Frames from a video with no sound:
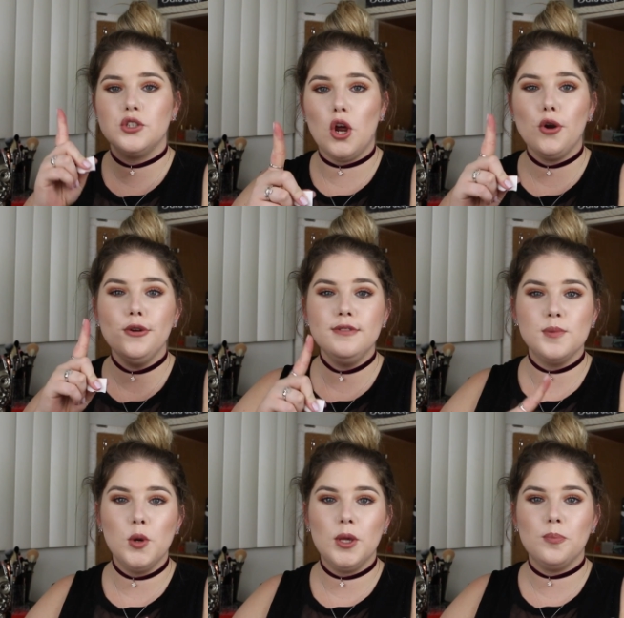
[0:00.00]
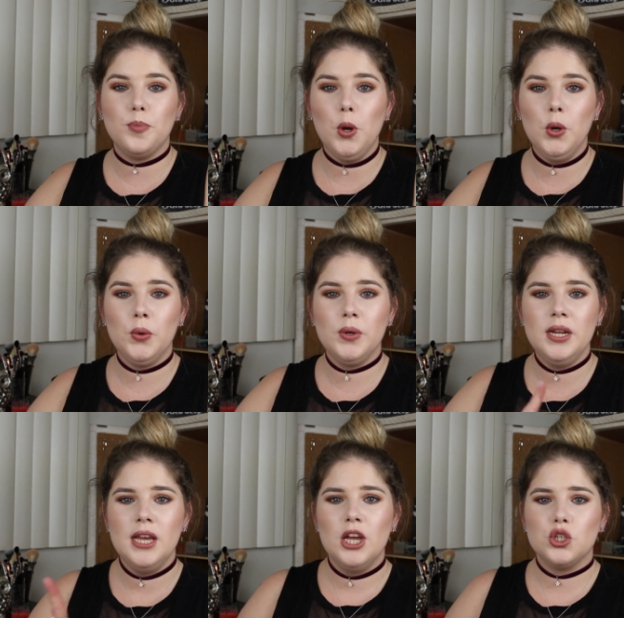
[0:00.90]
Daughter of Smoke and
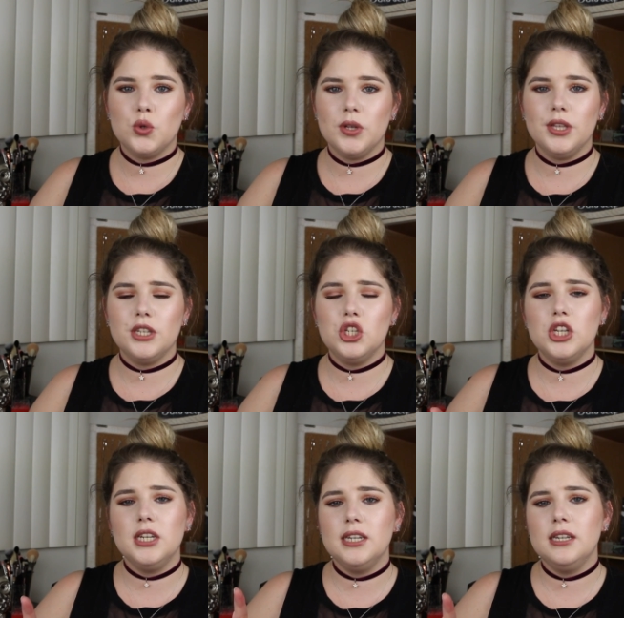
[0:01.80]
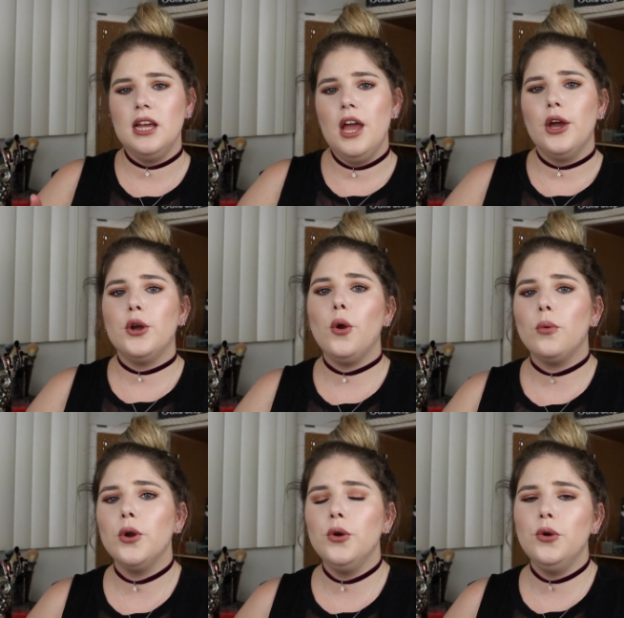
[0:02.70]
Bone trilogy.
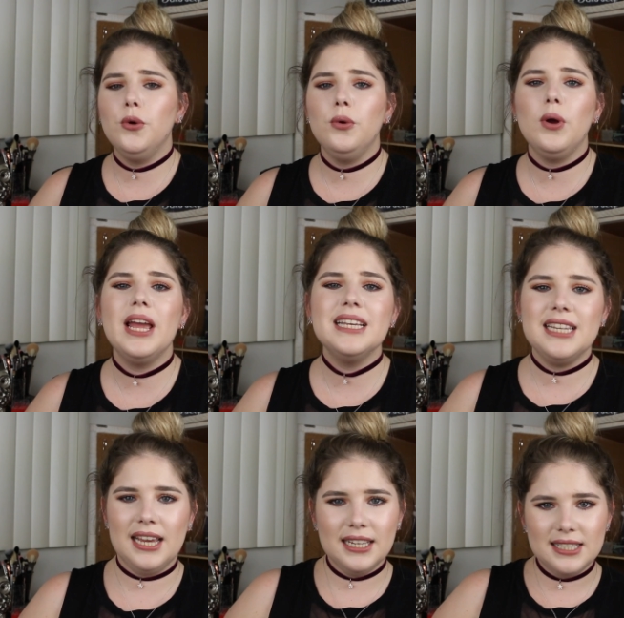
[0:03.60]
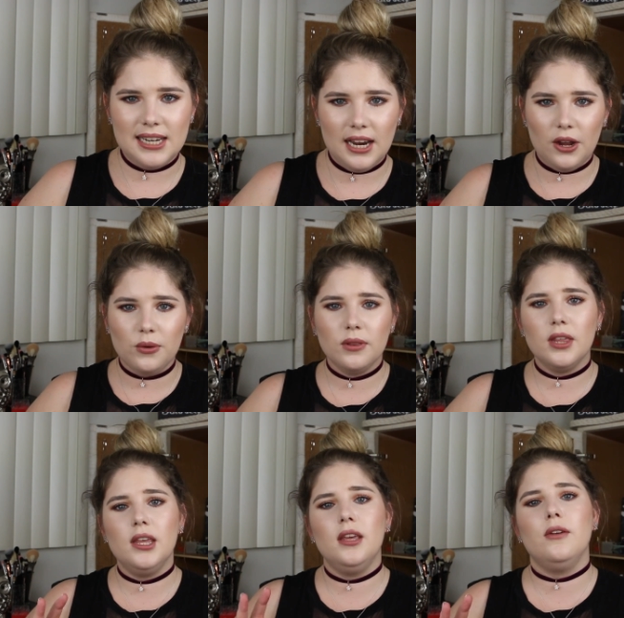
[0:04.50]
Karou is hands down
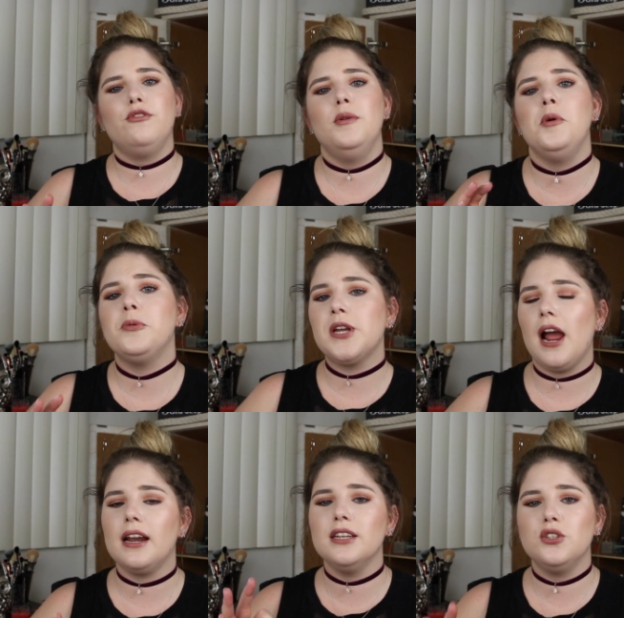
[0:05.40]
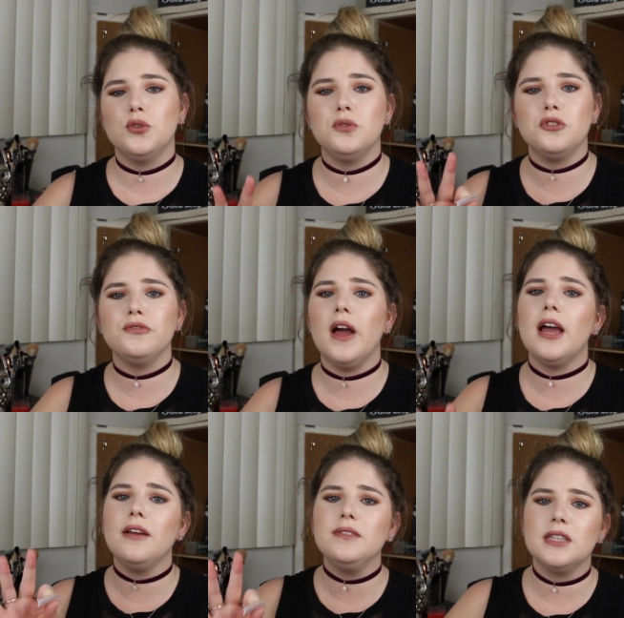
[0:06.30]
the female protagonist who
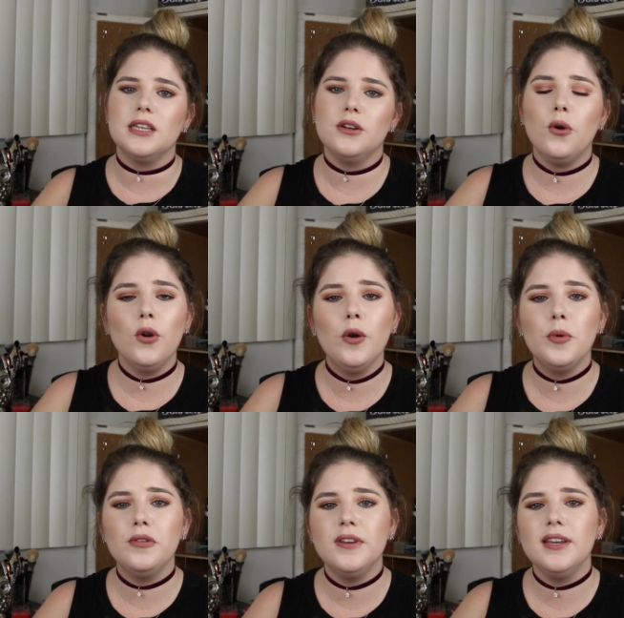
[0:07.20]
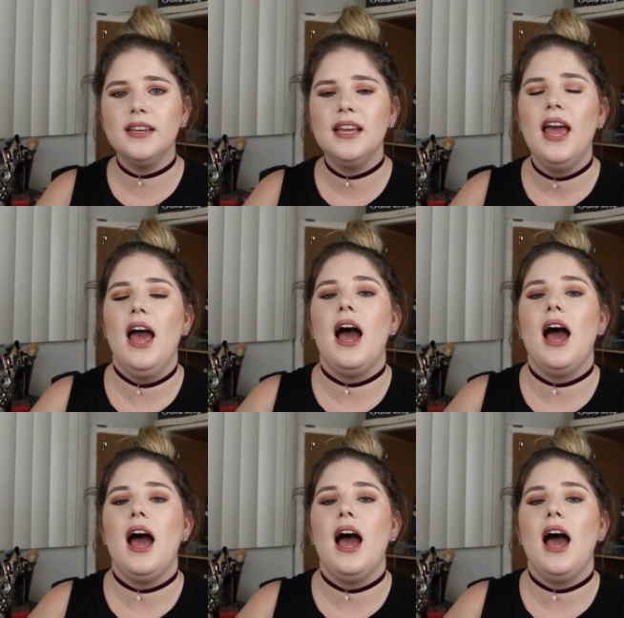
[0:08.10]
survives the horror movie.